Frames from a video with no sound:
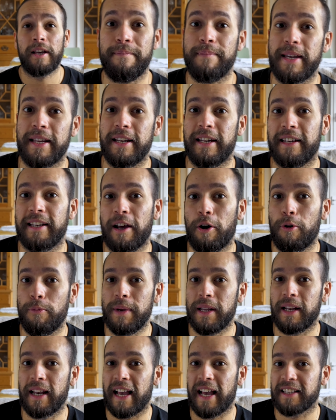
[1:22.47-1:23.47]
meaning there will
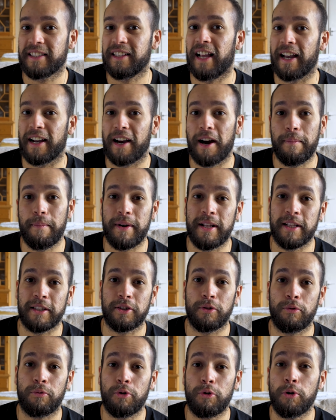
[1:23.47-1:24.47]
be less light coming
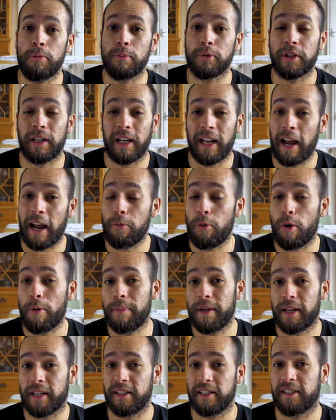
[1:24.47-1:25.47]
into the room, so the light
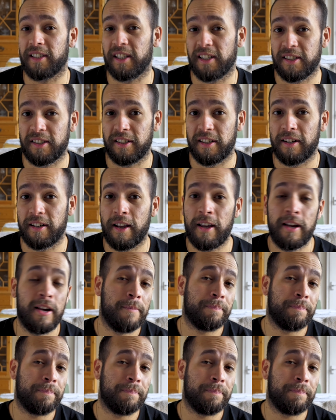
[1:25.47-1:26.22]
won't be consistent,